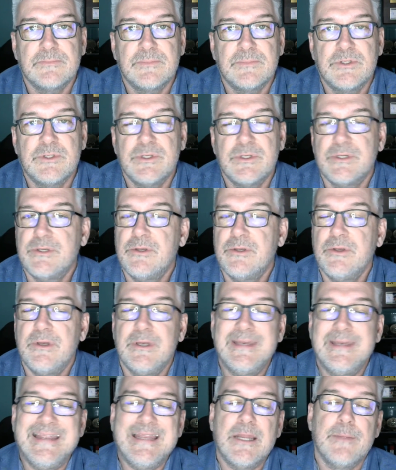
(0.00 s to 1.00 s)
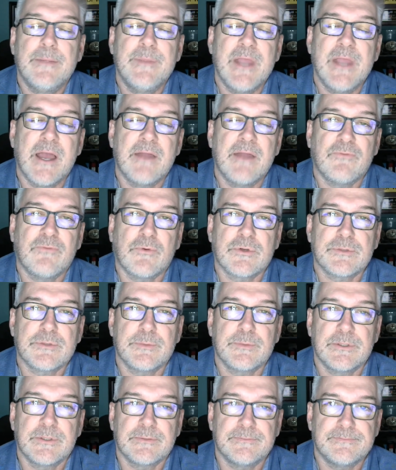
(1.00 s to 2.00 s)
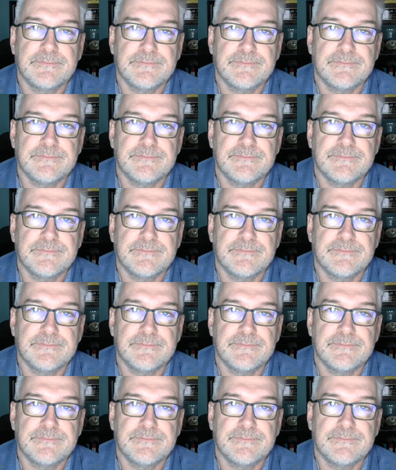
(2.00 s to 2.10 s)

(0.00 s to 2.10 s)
did DWI enforcement.